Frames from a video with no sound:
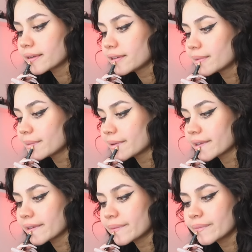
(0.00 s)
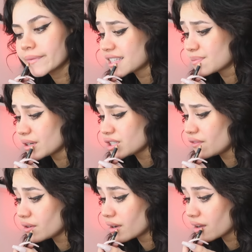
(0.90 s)
And I do my bottom.
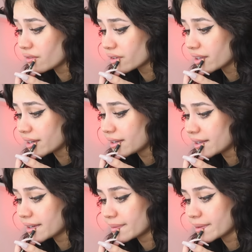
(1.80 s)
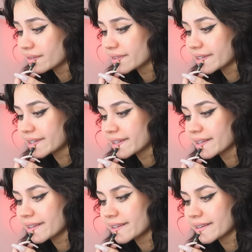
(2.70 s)
Especially if you know how to overline it. I'm not very good
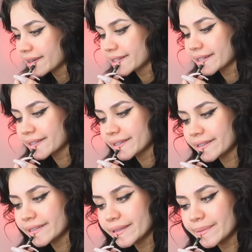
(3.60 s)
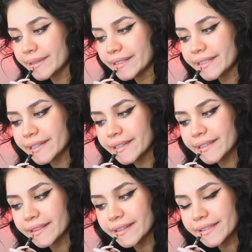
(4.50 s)
at it. I try not to do it too much
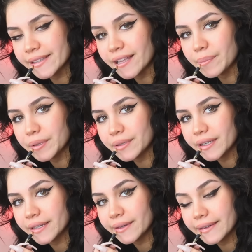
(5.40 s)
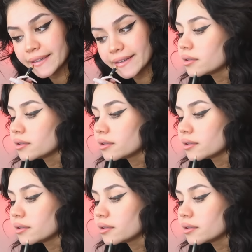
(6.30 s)
because it looks sloppy when I do it.